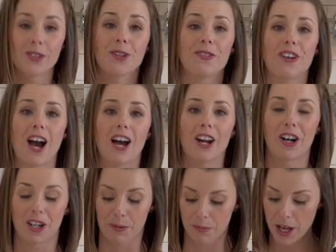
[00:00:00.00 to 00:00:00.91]
so we've got
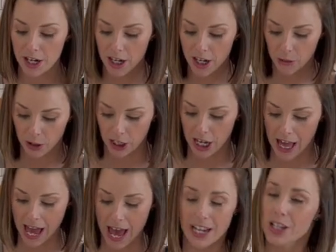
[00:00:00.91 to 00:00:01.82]
our butter. We're going
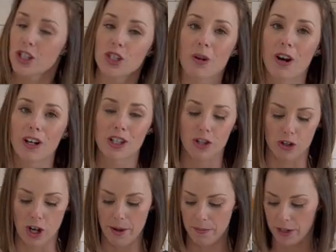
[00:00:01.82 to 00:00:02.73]
to add it to our
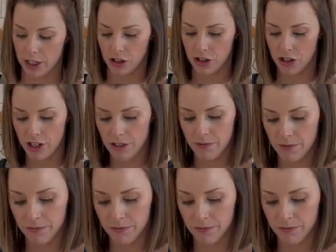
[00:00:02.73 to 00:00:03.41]
dry mixture.